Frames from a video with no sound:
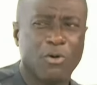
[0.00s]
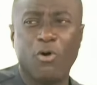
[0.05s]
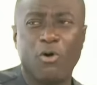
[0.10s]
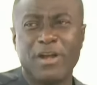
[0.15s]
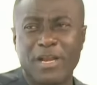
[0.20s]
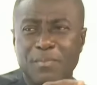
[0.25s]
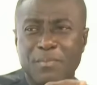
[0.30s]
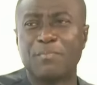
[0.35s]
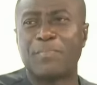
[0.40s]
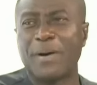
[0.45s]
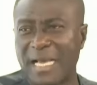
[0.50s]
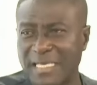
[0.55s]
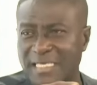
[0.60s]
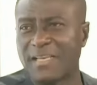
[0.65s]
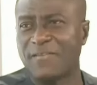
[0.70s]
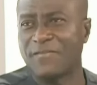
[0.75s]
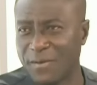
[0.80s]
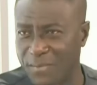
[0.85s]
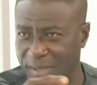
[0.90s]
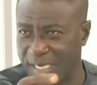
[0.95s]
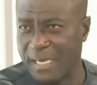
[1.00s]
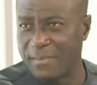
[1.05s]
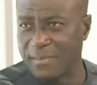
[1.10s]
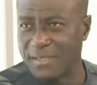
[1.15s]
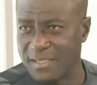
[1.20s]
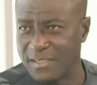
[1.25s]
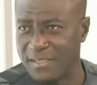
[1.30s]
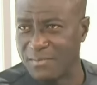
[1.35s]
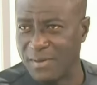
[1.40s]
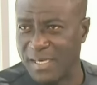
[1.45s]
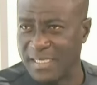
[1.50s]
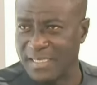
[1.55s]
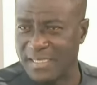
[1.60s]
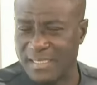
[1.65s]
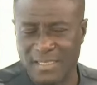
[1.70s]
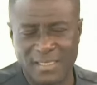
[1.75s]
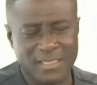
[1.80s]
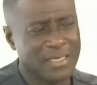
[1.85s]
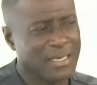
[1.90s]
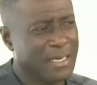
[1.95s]
Unimpass your friend Captain Smart.
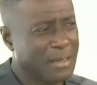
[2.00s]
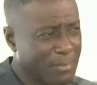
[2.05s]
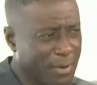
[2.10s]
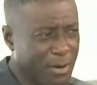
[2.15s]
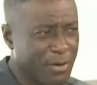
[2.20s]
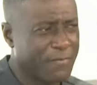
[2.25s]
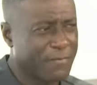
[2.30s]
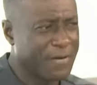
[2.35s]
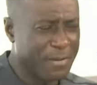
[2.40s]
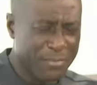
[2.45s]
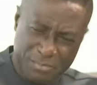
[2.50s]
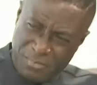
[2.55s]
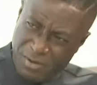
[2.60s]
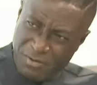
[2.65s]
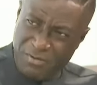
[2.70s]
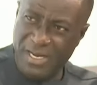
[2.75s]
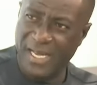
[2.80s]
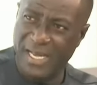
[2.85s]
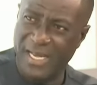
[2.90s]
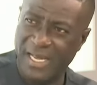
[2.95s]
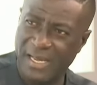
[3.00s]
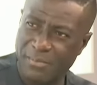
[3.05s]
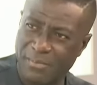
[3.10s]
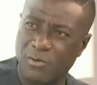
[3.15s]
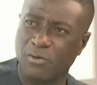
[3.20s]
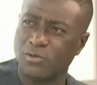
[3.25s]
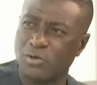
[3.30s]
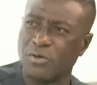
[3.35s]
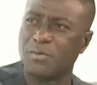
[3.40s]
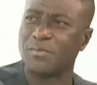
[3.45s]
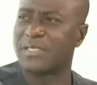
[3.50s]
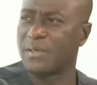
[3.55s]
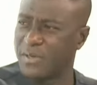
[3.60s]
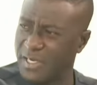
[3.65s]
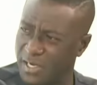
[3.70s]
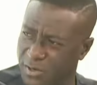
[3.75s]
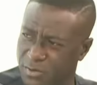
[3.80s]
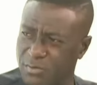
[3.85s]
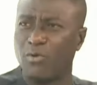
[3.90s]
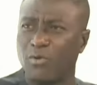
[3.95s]
But our friend Minia, because on the
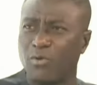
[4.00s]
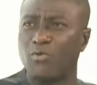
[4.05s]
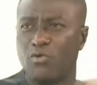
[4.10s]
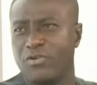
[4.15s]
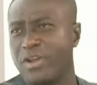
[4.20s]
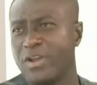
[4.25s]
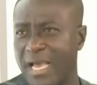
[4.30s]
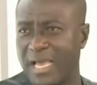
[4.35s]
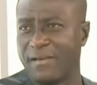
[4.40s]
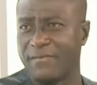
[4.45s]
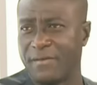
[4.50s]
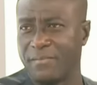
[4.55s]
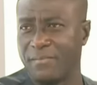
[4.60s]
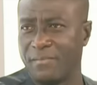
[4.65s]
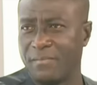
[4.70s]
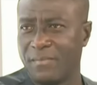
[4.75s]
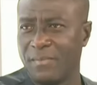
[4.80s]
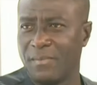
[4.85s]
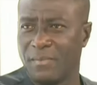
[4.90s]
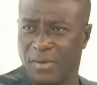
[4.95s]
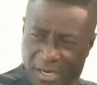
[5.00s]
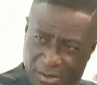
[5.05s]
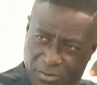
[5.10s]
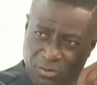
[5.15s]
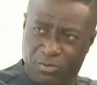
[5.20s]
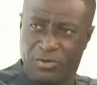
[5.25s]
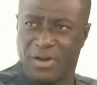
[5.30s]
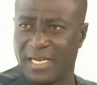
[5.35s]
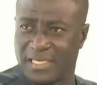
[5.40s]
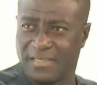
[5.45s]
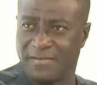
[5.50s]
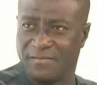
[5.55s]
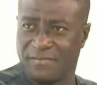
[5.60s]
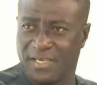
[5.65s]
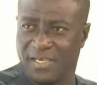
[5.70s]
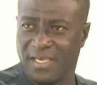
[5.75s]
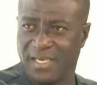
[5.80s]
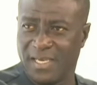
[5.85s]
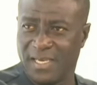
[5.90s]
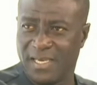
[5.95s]
Unia FM, and Unia
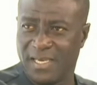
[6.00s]
TV.